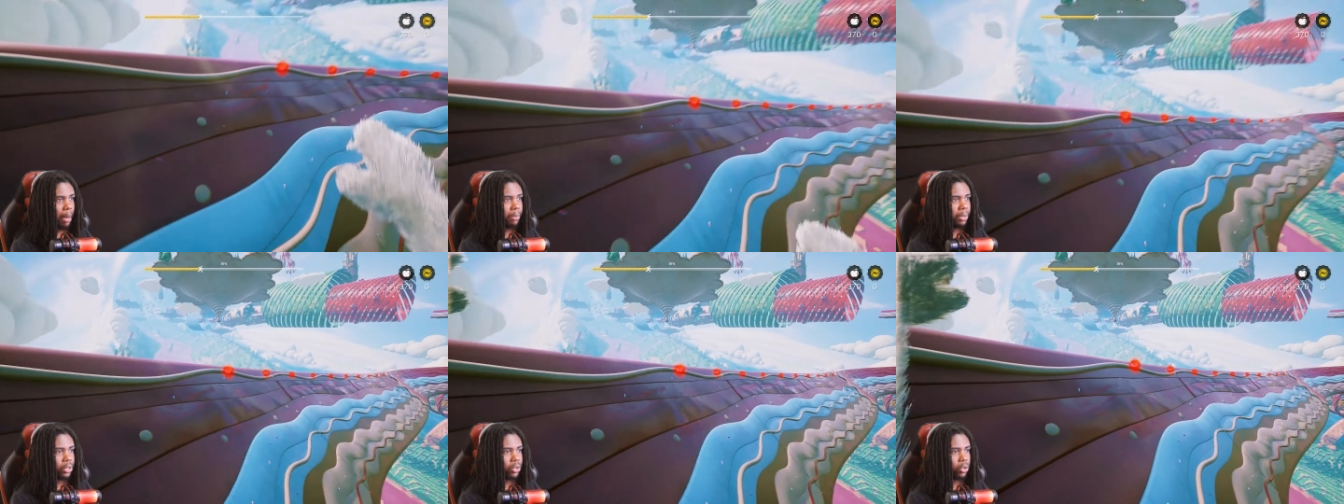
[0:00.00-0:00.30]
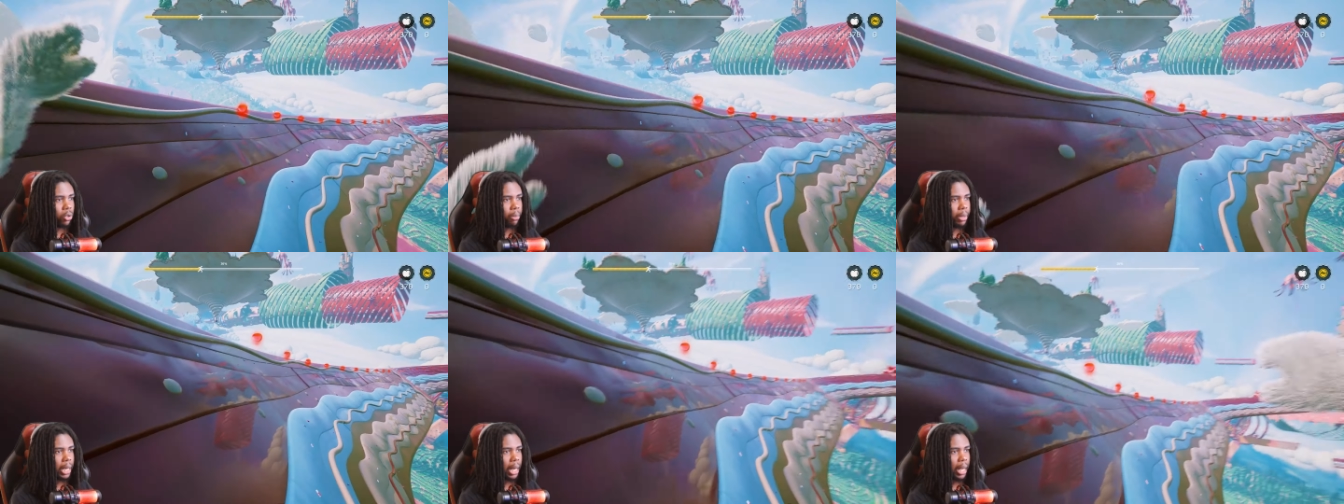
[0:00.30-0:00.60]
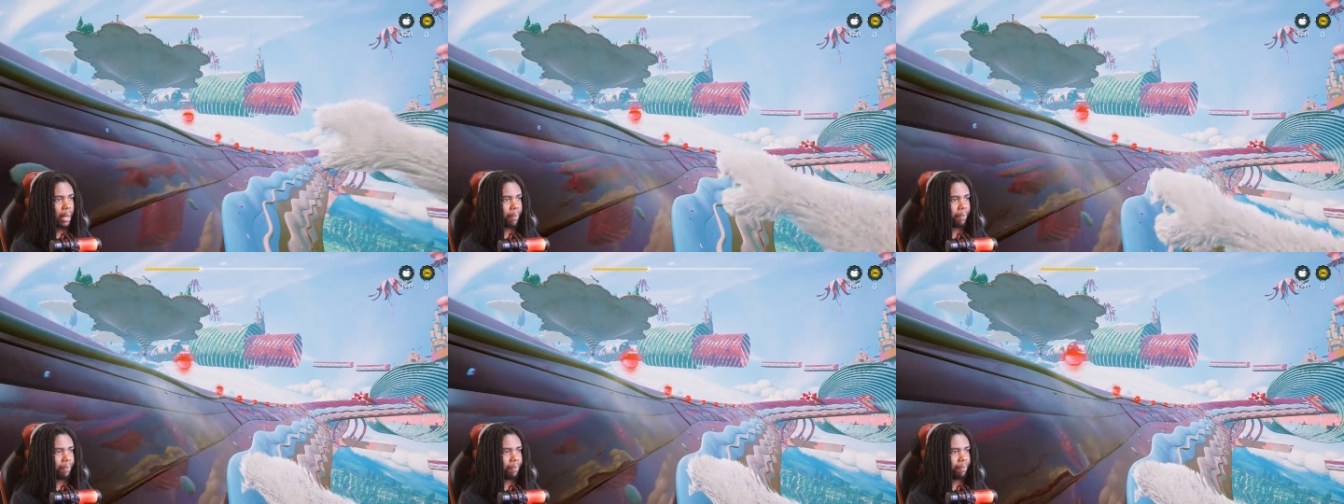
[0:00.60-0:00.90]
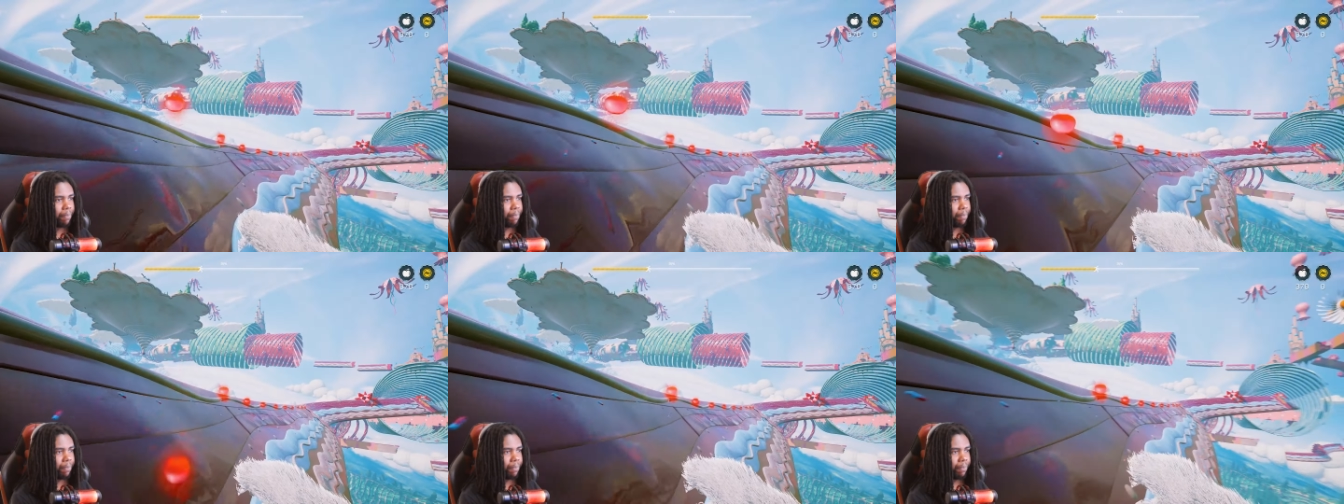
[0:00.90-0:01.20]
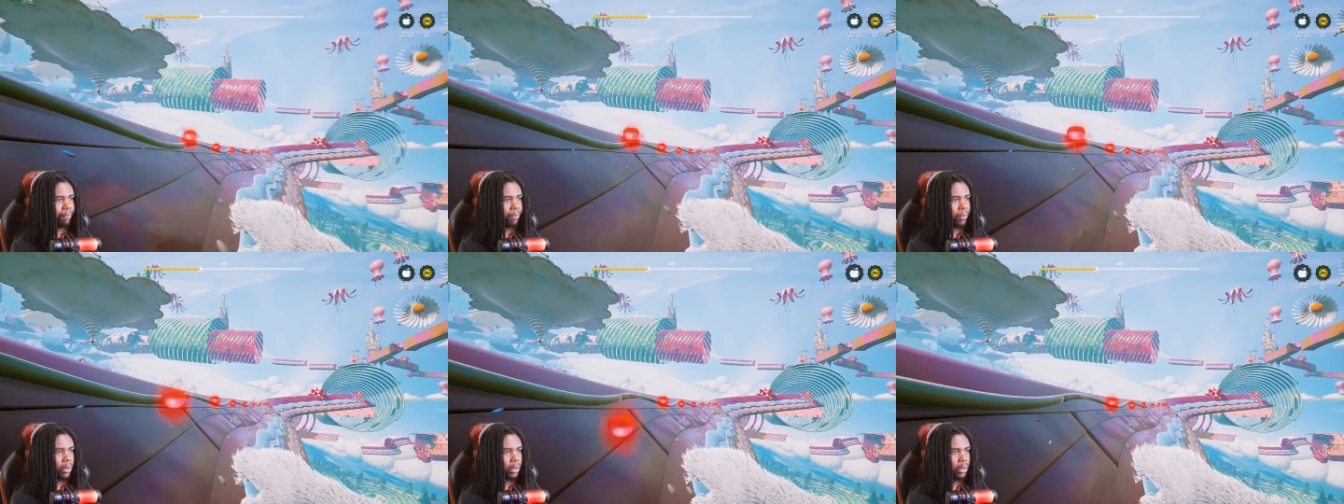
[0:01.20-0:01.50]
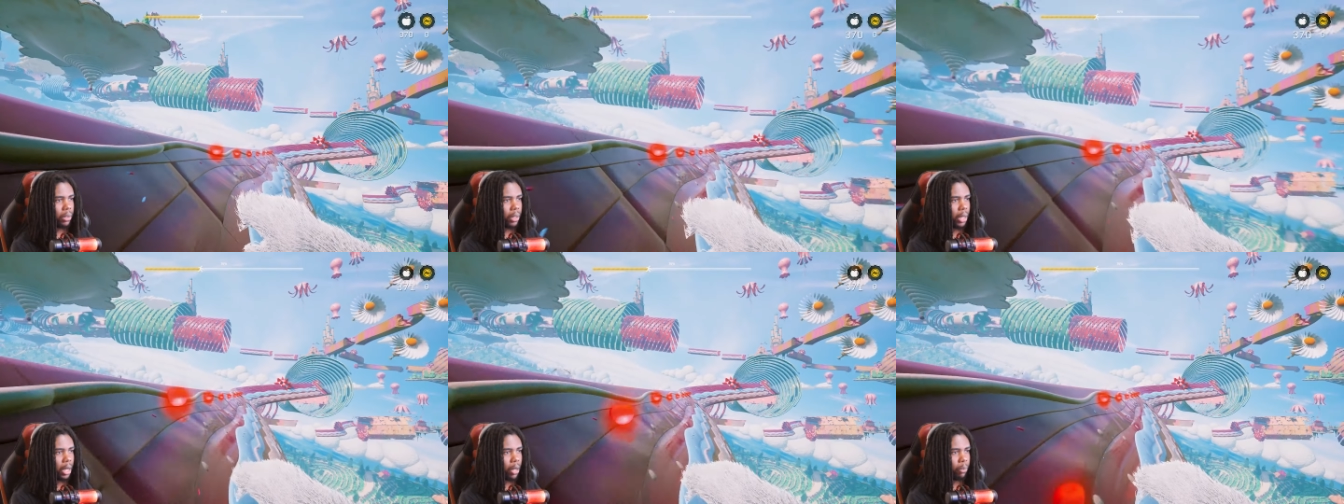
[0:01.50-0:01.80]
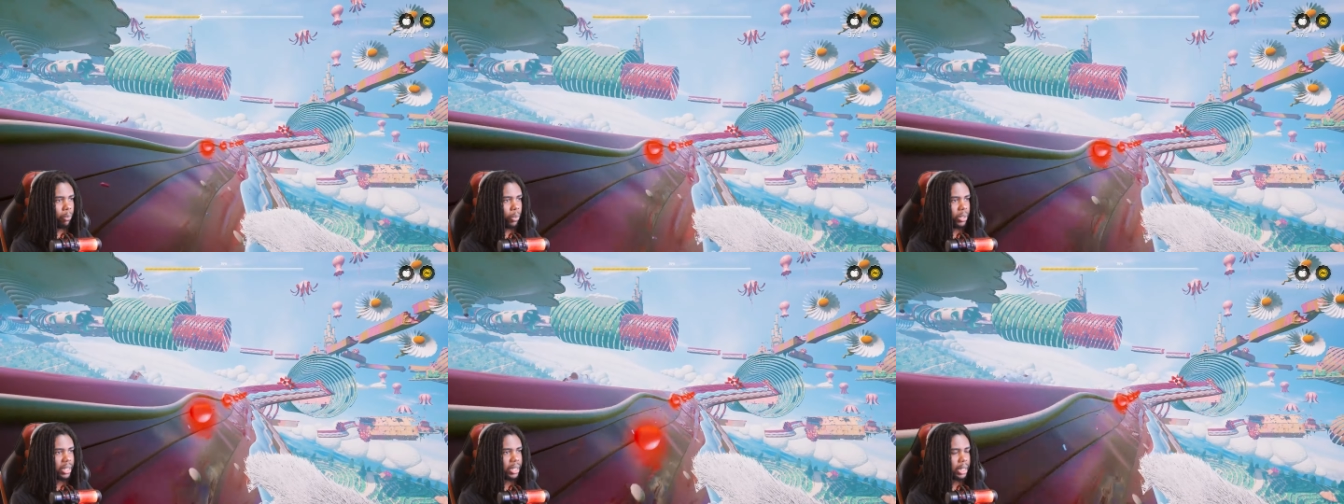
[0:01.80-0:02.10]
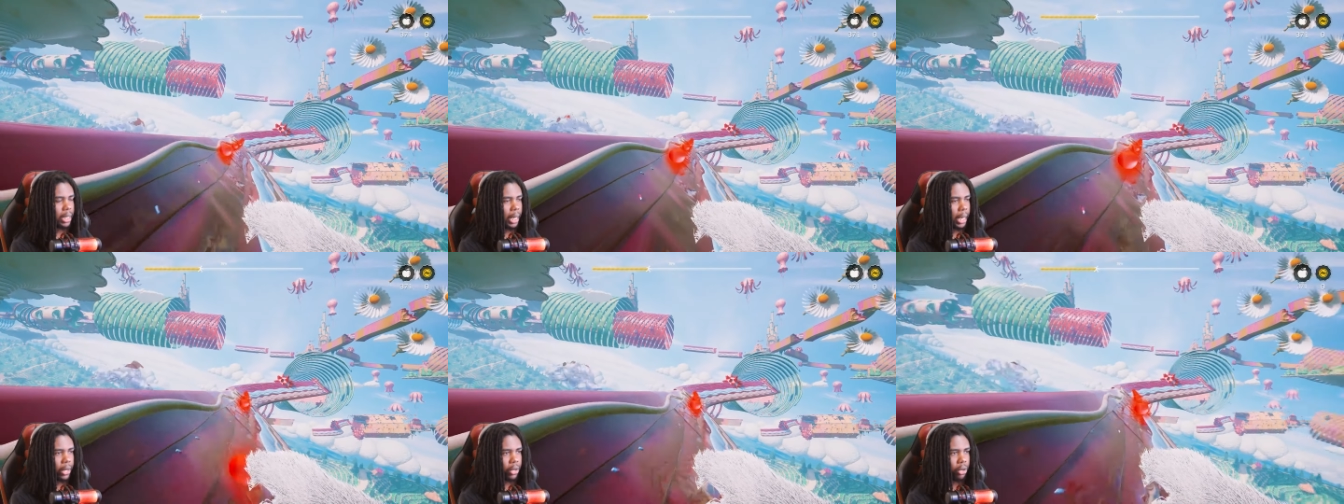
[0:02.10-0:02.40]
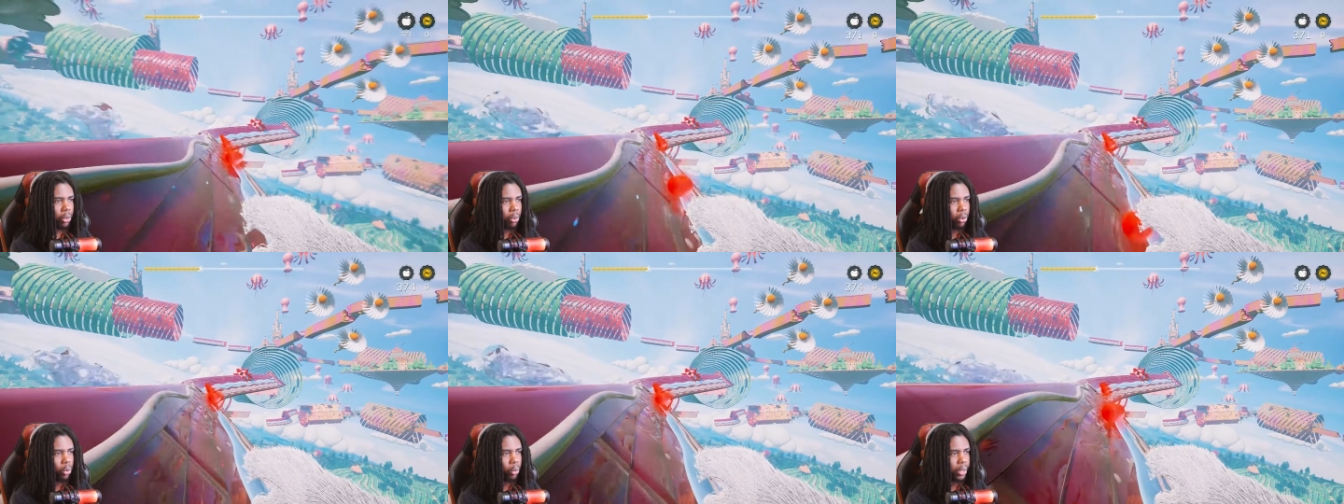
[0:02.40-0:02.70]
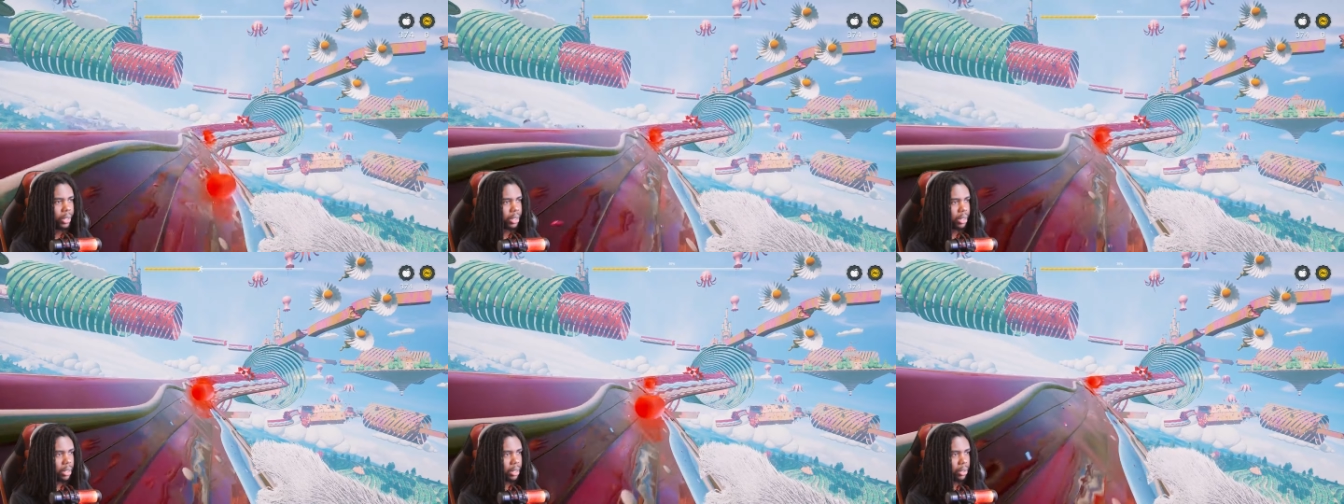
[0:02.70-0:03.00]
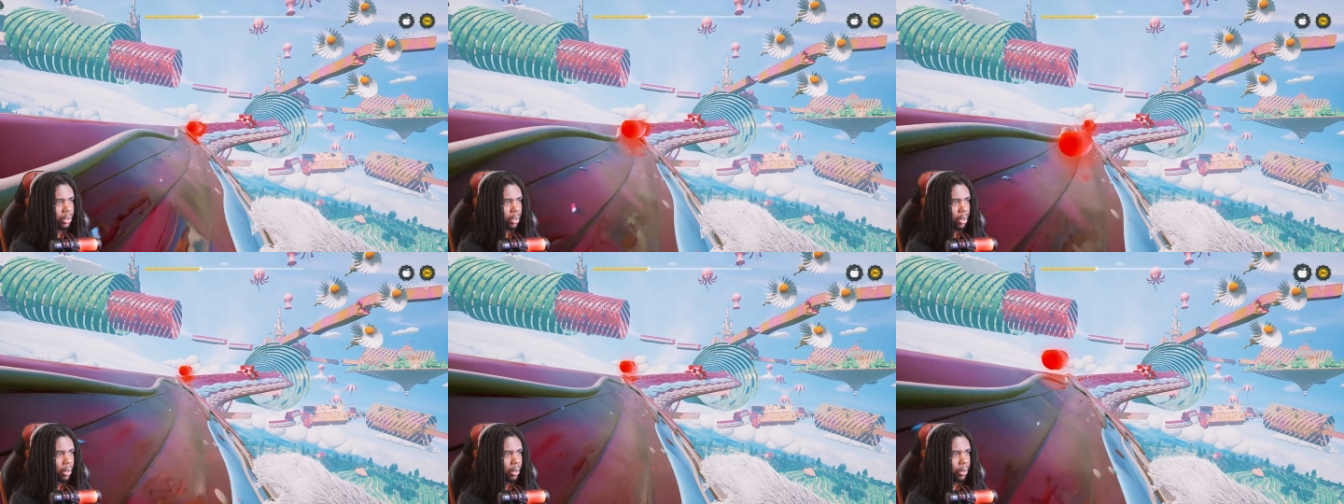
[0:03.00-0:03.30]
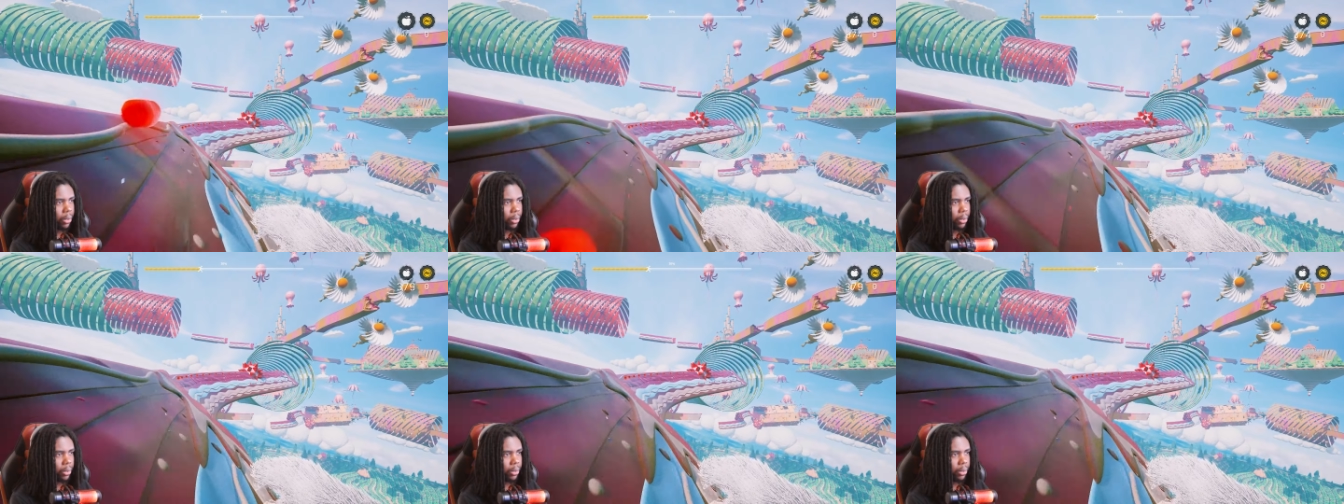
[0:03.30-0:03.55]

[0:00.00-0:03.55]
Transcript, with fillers: I'm assuming I, mm. Yeah, once again, don't question it, y'all.